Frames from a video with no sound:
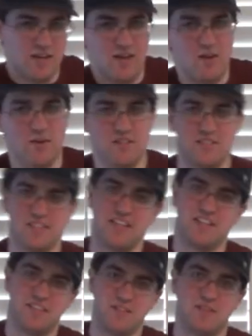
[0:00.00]
We're just
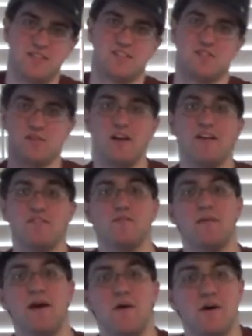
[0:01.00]
gonna do this straight
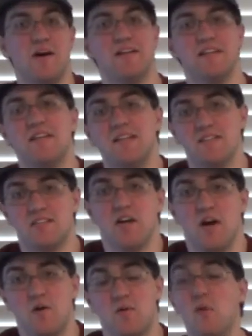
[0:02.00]
from now on.
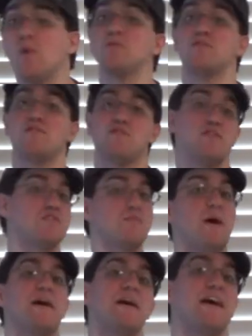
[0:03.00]
So, what was the first
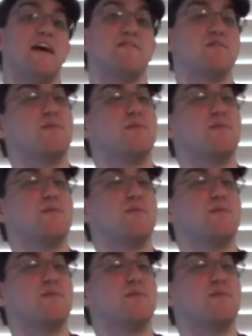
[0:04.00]
manga I ever